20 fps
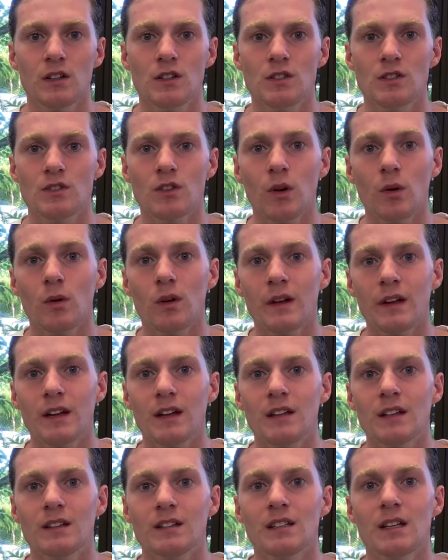So,
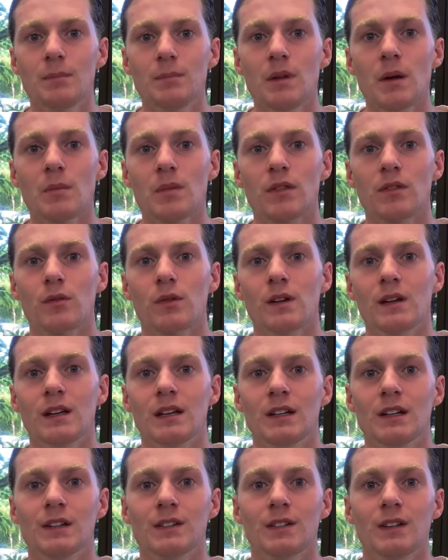tip number three
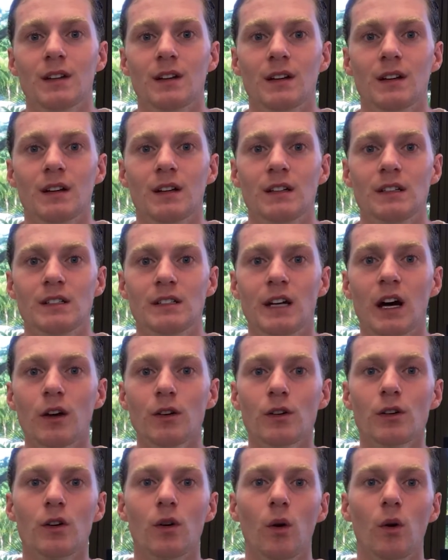is tell
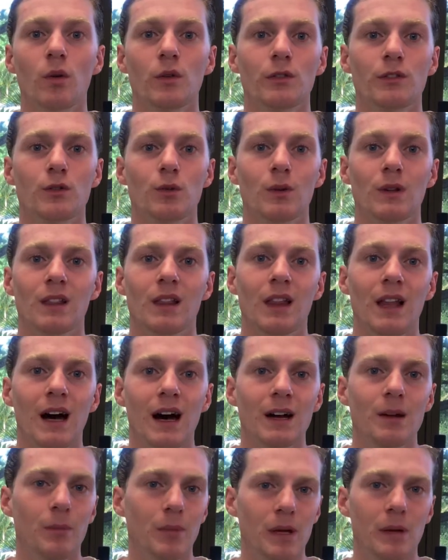your goals to a
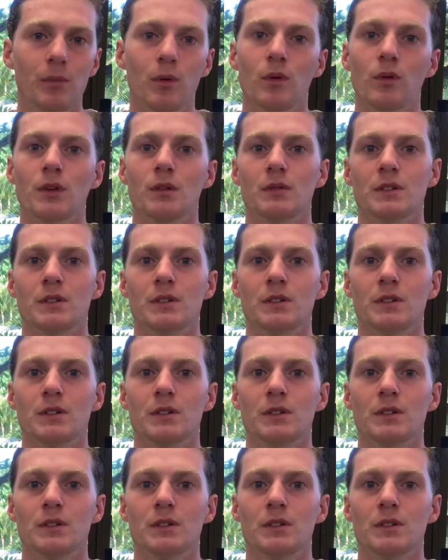lot of people you